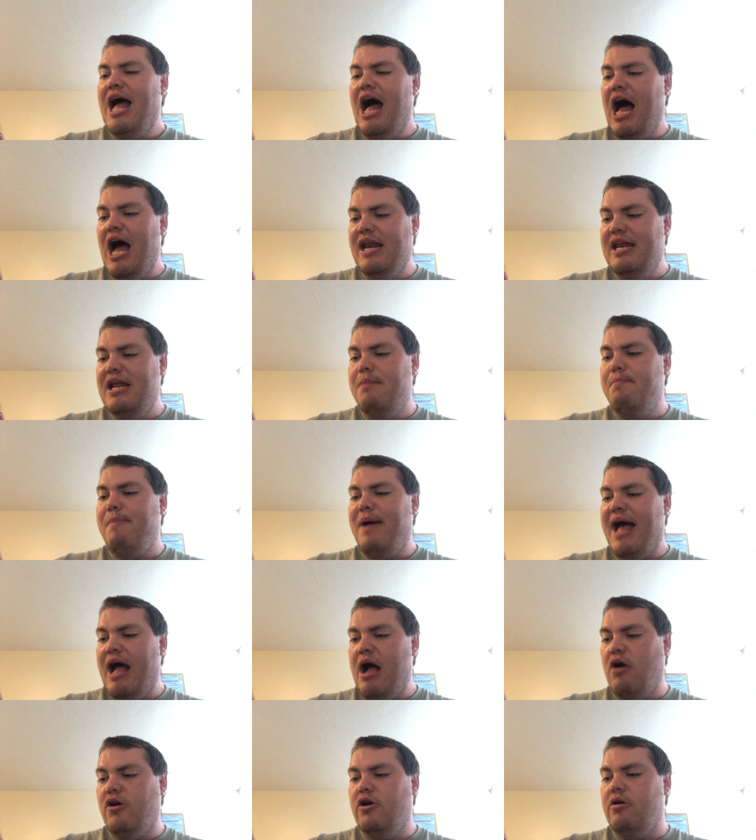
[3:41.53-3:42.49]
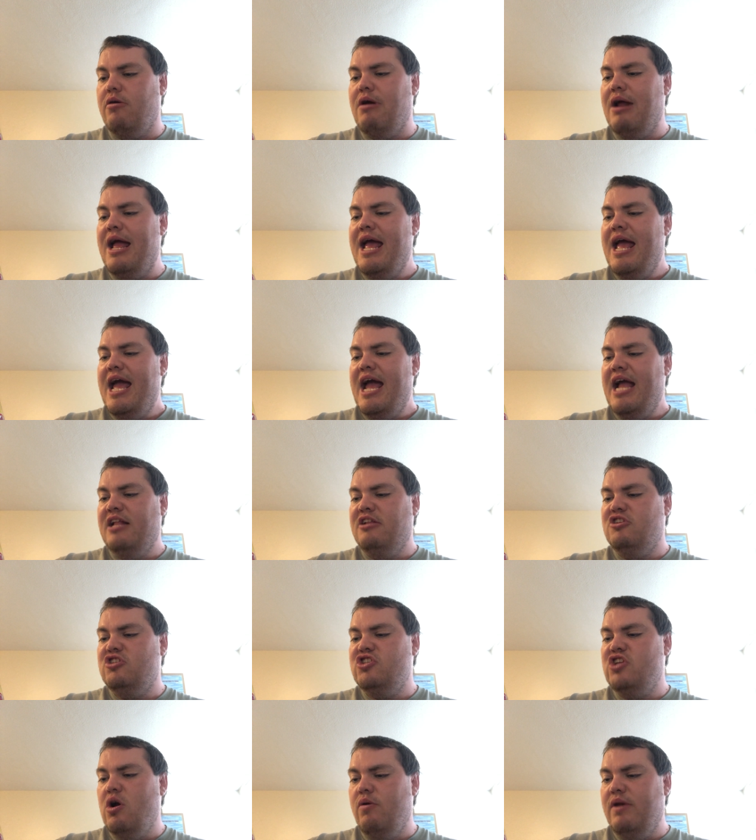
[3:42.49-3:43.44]
onion powder, and
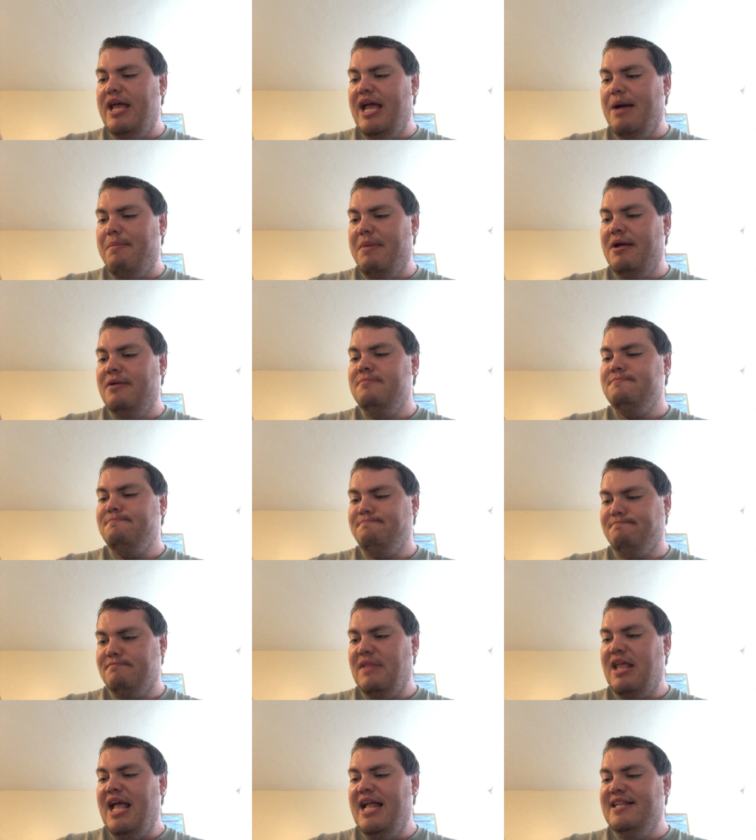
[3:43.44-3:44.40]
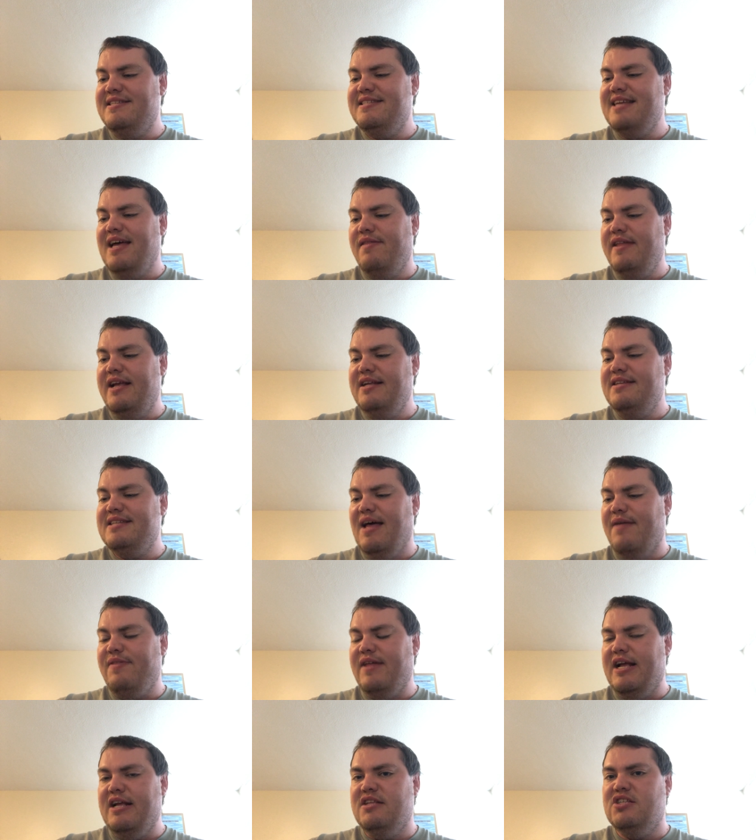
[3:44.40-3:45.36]
sodium and something
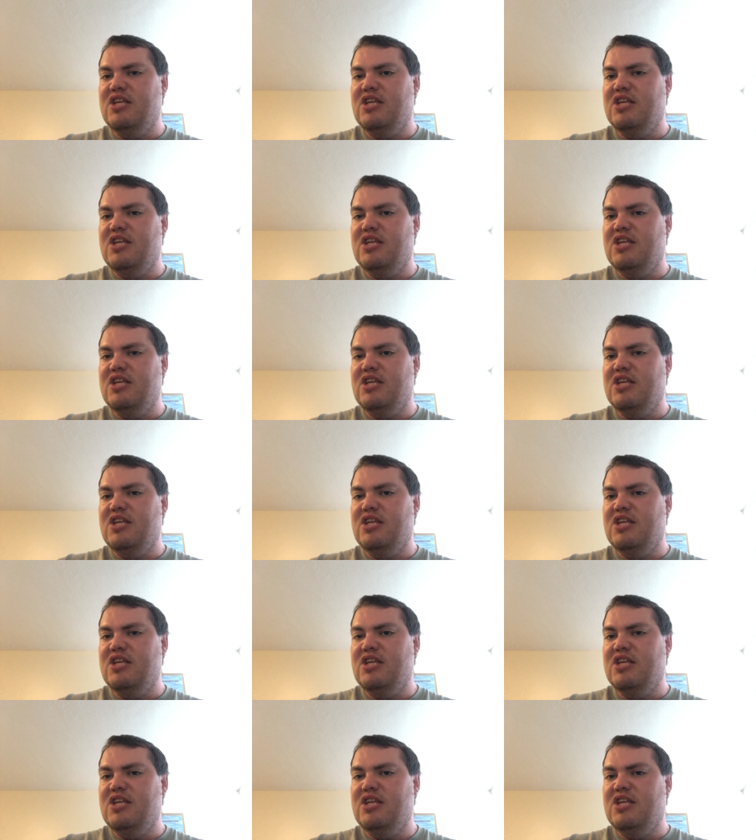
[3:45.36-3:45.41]
something.